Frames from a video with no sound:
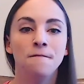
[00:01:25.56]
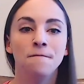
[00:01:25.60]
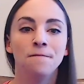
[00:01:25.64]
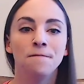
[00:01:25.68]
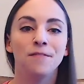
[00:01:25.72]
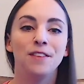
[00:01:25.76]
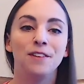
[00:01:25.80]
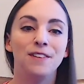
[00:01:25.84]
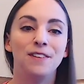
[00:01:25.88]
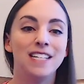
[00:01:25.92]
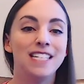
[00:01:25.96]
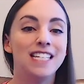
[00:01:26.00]

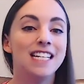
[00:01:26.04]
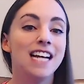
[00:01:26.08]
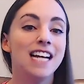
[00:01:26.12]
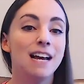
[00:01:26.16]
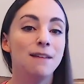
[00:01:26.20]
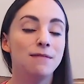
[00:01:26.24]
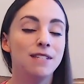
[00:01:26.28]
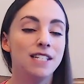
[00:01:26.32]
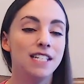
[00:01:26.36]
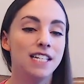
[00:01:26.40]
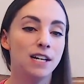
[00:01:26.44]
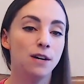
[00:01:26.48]
The reason I'm
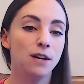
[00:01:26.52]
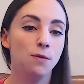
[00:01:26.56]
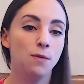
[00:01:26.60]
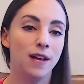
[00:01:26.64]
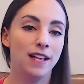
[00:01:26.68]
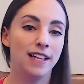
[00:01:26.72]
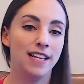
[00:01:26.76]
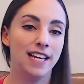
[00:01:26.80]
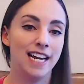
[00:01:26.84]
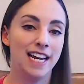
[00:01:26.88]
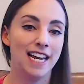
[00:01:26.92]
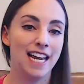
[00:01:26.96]
still
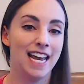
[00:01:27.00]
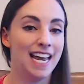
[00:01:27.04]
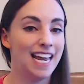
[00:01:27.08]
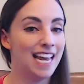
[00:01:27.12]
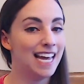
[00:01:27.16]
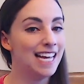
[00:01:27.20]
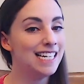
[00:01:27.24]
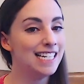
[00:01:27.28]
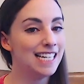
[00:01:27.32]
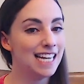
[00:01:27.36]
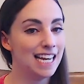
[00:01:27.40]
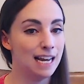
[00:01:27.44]
willing
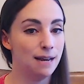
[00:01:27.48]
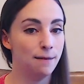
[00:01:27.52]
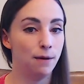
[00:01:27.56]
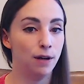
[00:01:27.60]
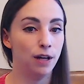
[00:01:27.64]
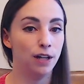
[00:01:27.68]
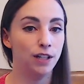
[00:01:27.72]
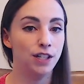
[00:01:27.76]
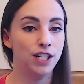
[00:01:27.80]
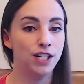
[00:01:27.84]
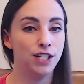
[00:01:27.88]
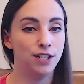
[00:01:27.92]
and
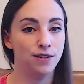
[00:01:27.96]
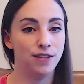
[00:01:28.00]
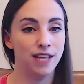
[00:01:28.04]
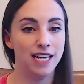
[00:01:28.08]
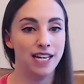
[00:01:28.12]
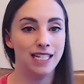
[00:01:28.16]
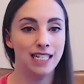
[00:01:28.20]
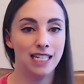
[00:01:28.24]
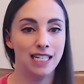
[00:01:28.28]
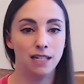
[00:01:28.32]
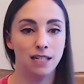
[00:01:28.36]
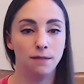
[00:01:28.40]
able to do
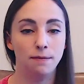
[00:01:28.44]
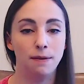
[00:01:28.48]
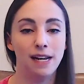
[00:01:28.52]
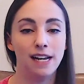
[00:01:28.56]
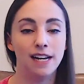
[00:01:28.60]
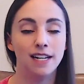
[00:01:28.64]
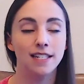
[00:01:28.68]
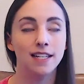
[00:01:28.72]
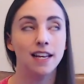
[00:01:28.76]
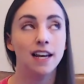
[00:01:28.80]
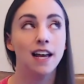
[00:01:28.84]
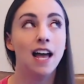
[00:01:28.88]
this is
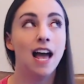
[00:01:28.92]
because